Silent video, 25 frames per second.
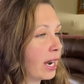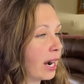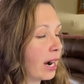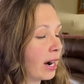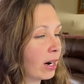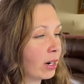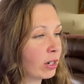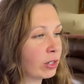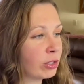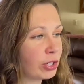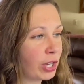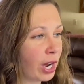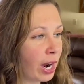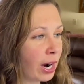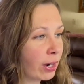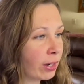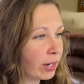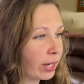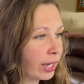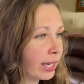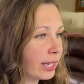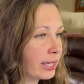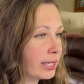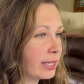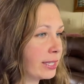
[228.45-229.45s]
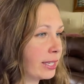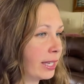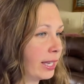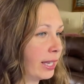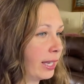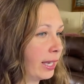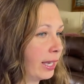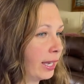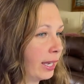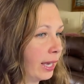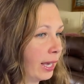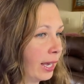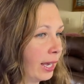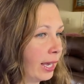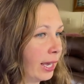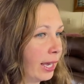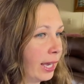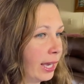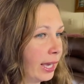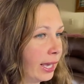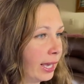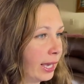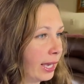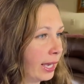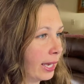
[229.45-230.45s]
our target,
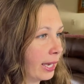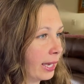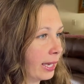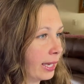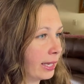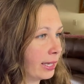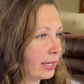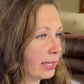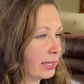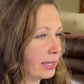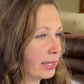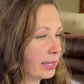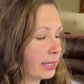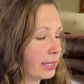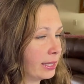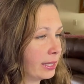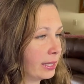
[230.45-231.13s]
and